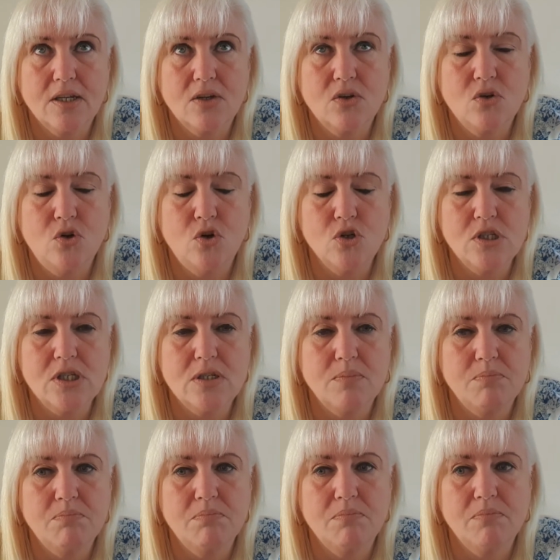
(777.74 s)
cut
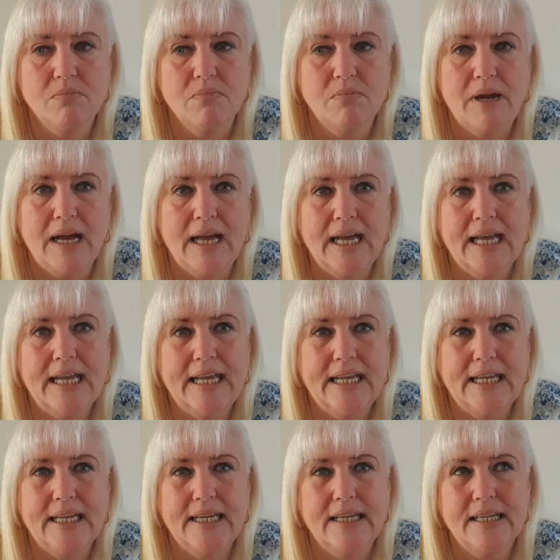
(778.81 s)

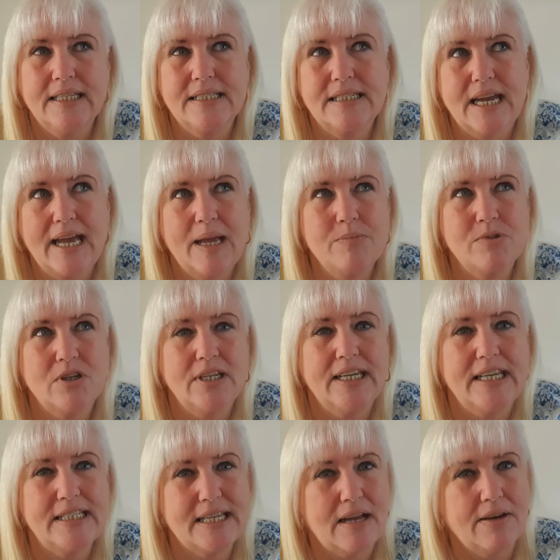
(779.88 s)
my times on
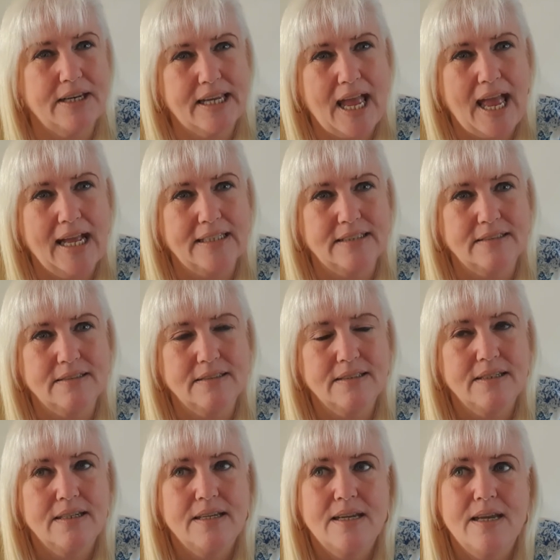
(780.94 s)
here down again
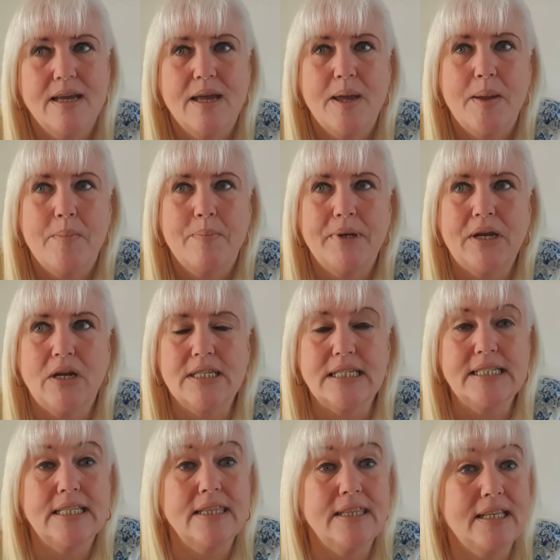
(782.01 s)
because I
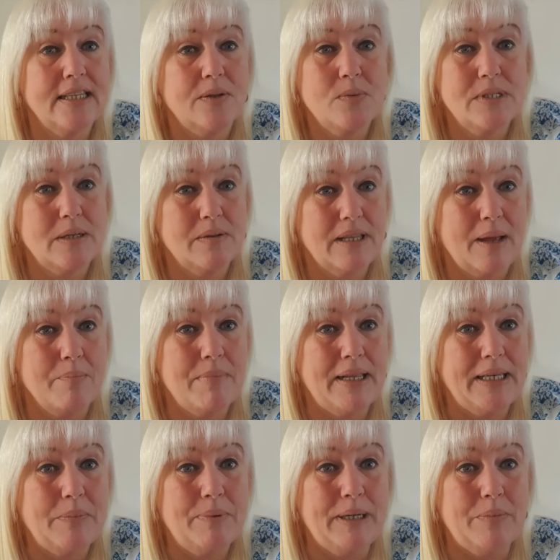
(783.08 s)
didn't think there was that
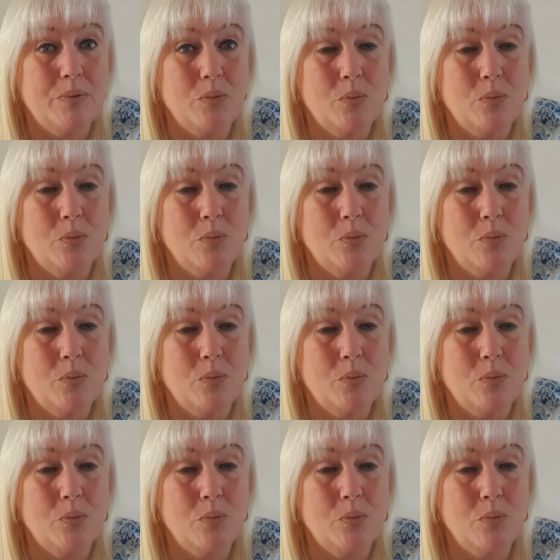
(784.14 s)
many people